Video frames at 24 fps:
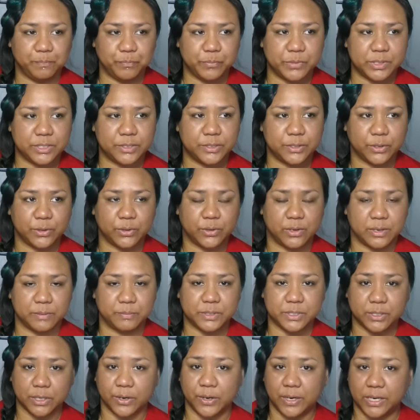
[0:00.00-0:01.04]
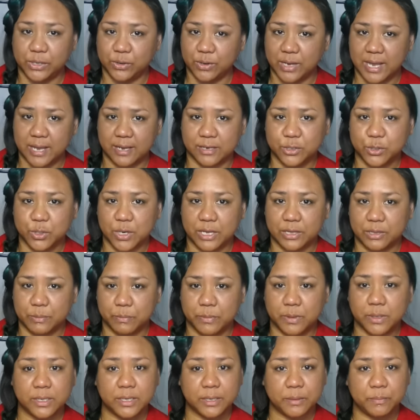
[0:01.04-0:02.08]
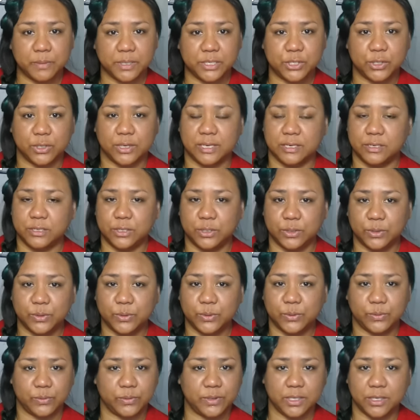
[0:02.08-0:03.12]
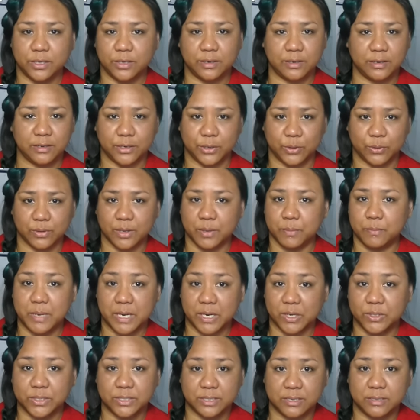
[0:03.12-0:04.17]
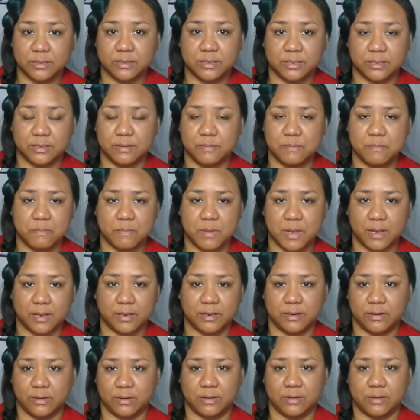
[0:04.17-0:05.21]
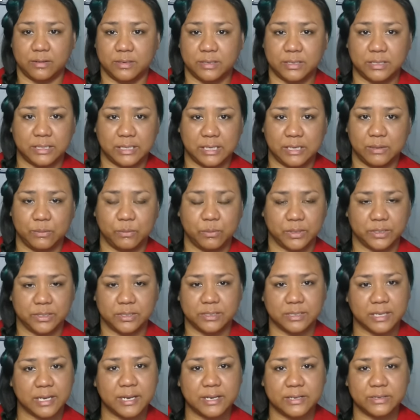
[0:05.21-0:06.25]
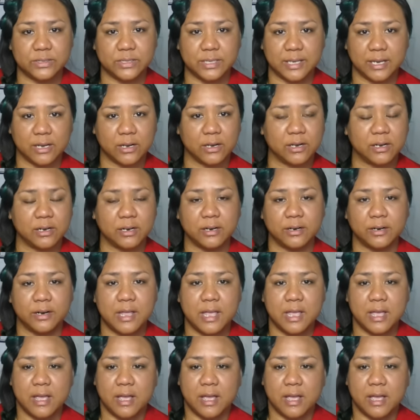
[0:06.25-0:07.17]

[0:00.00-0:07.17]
So I'm sorry you can't try them on, but you can do, you know, comparisons and see what size they are,